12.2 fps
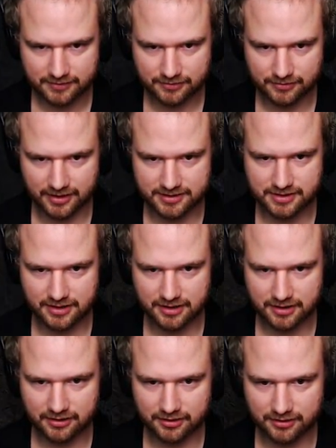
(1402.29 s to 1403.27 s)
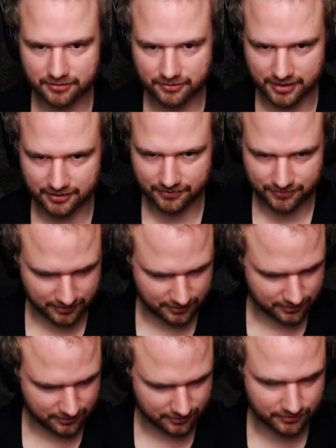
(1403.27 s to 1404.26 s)
Right there, right
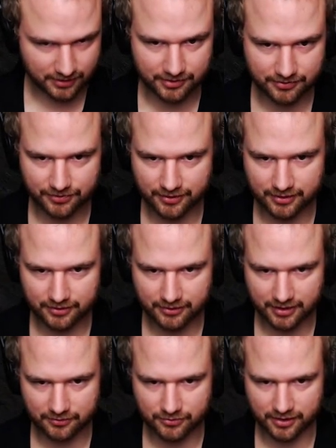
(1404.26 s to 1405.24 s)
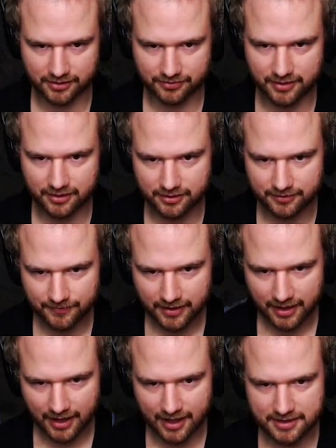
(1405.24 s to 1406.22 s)
there, right there, and right there.
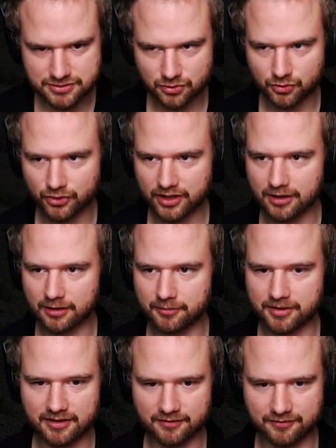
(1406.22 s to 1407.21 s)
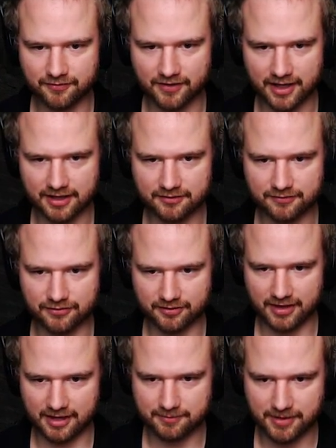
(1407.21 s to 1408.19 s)
And we'll be fine for
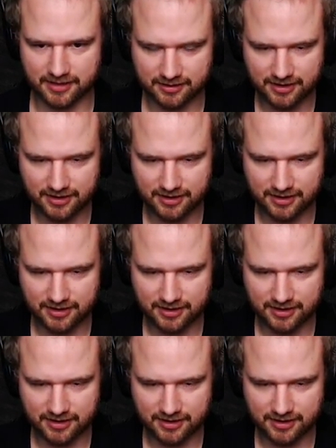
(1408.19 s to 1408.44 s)
that battle.